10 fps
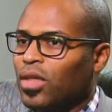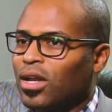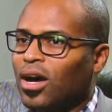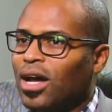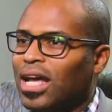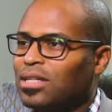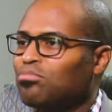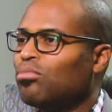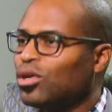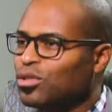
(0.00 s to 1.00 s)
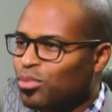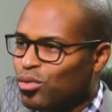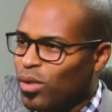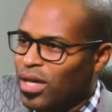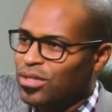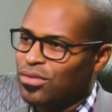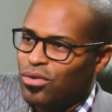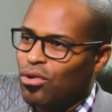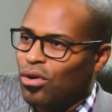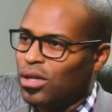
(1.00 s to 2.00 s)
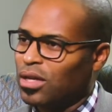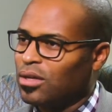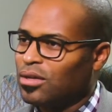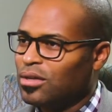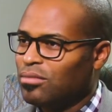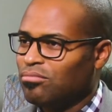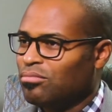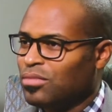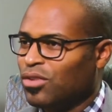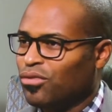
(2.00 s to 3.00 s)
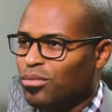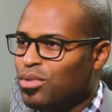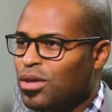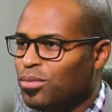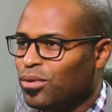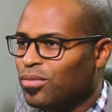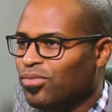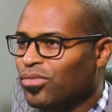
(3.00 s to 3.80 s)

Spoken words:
God has multiple ways of calling different people.